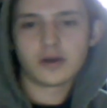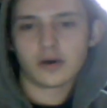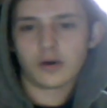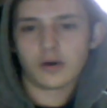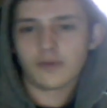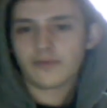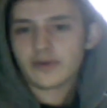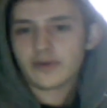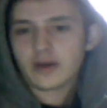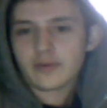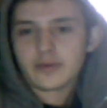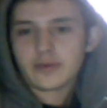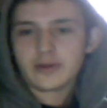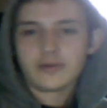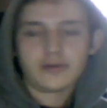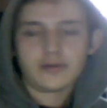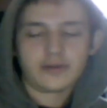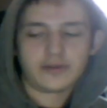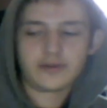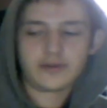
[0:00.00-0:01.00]
Hopefully, I'll be
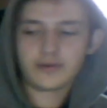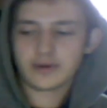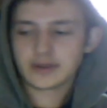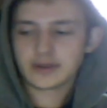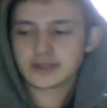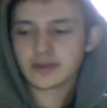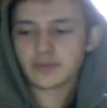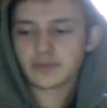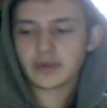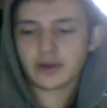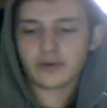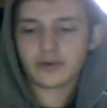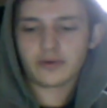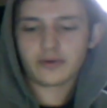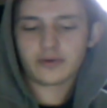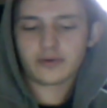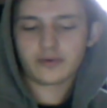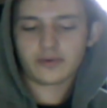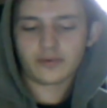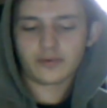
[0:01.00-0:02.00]
doing
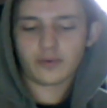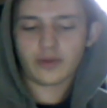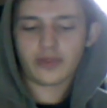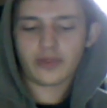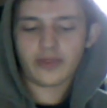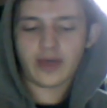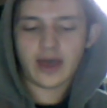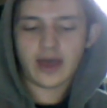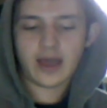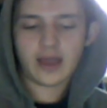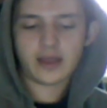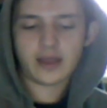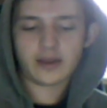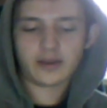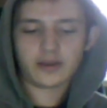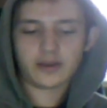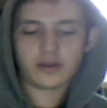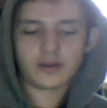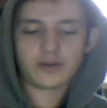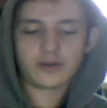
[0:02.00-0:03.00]
something with that,
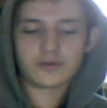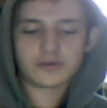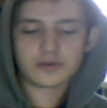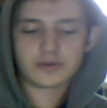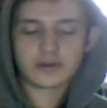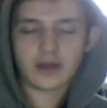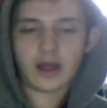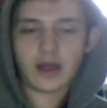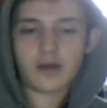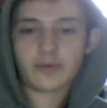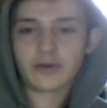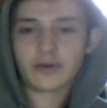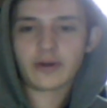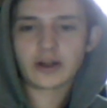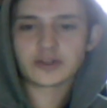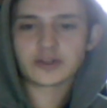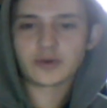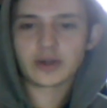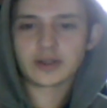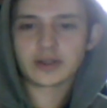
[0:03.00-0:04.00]
and I'll be
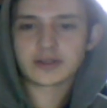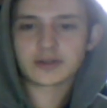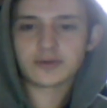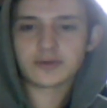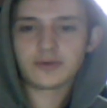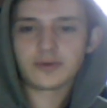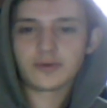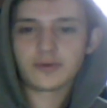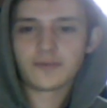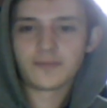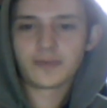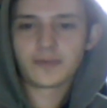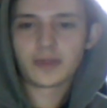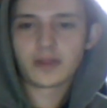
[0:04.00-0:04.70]
graduating school.